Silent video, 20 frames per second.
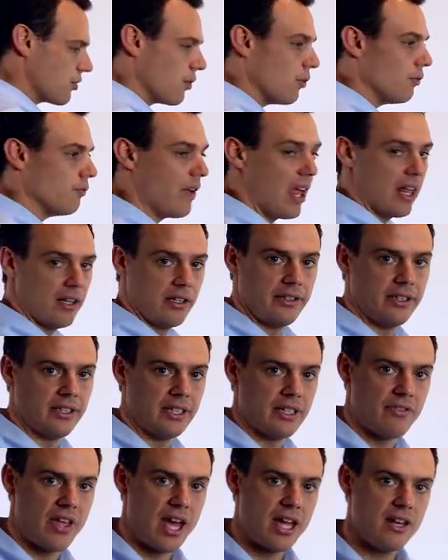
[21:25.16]

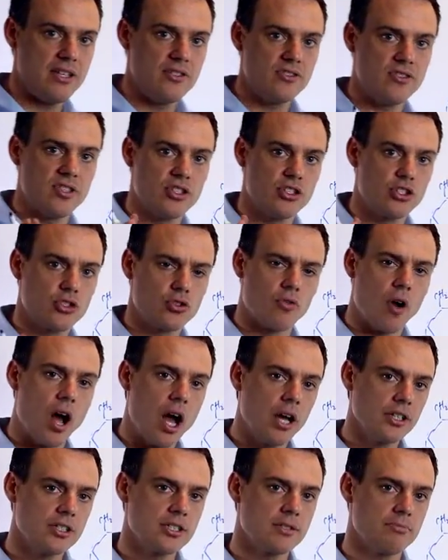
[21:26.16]
covalently. That is the
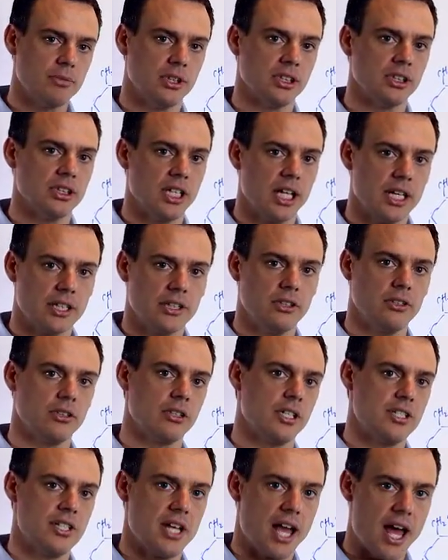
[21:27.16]
strongest molecular
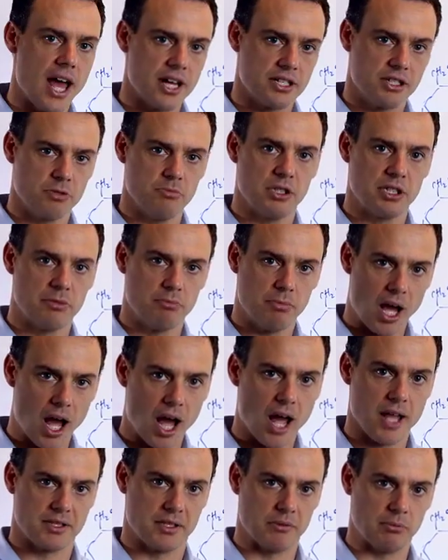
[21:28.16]
attachment
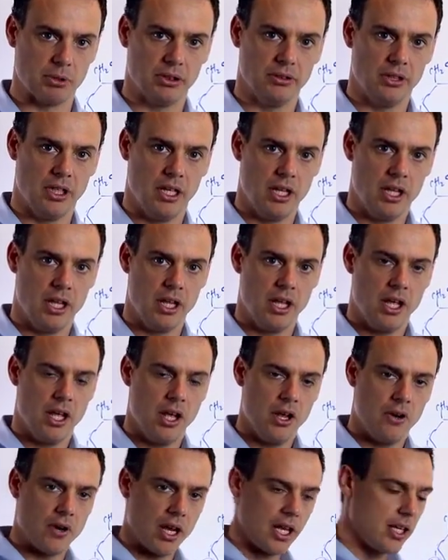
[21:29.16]
possible,
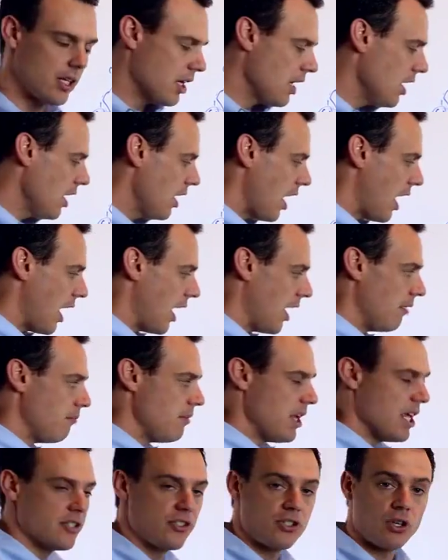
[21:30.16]
right?
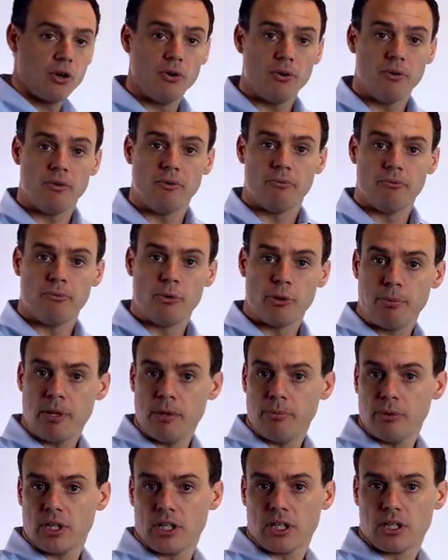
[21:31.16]
And so with
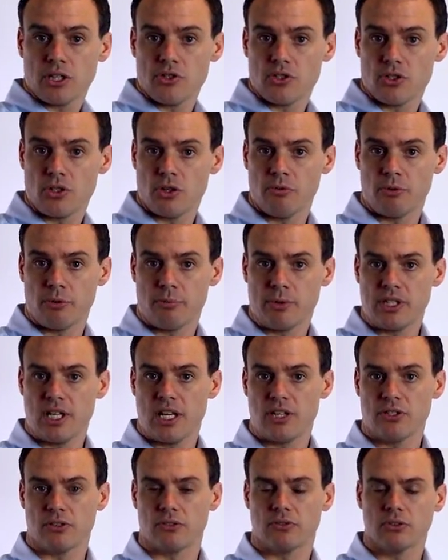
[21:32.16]
people that are concerned with
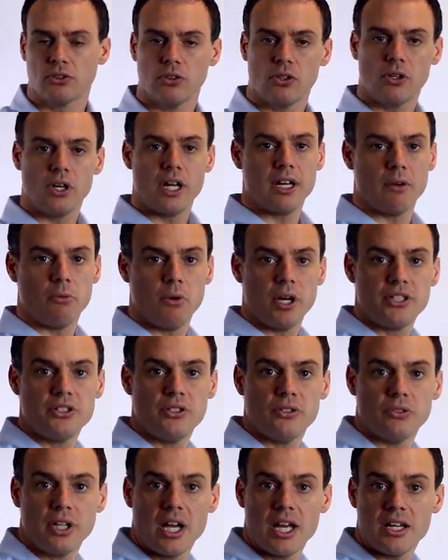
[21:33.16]
potential of chloride, I want
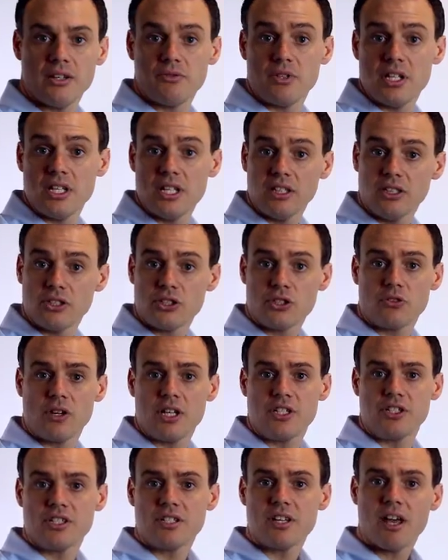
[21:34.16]
to kind of
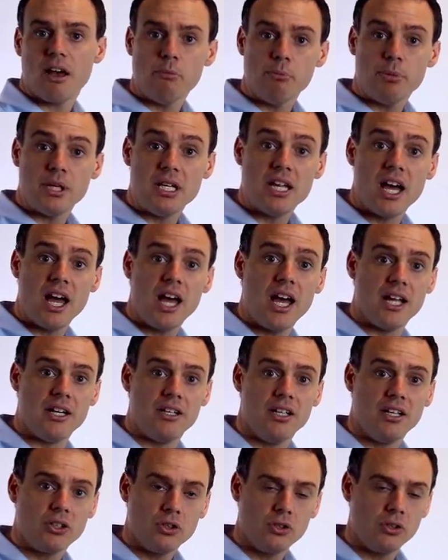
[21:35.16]
illustrate just how
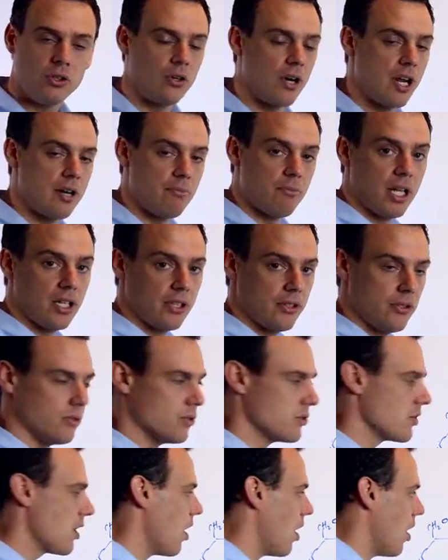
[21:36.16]
benign chloride
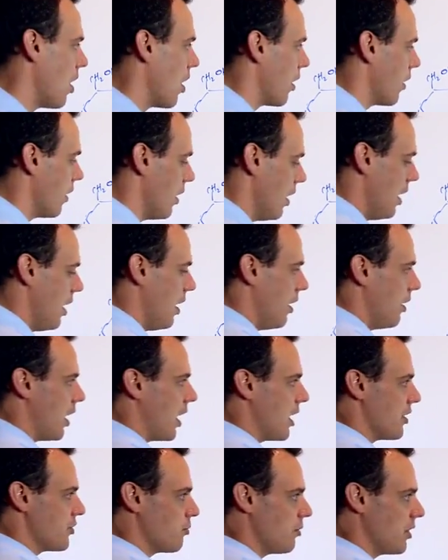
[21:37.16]
molecules are.
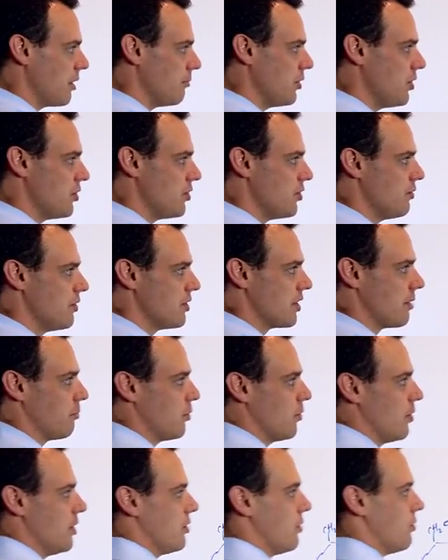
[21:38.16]
So what I'm going to do is I'm
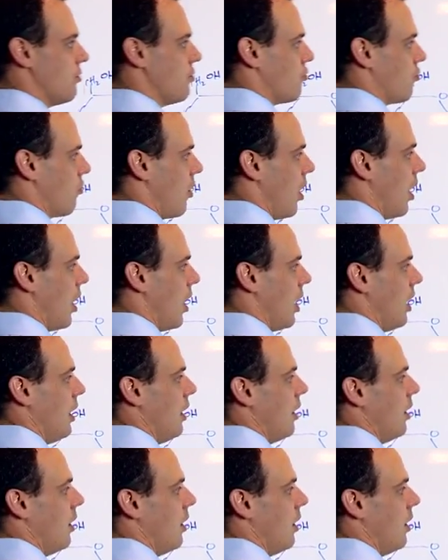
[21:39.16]
going to draw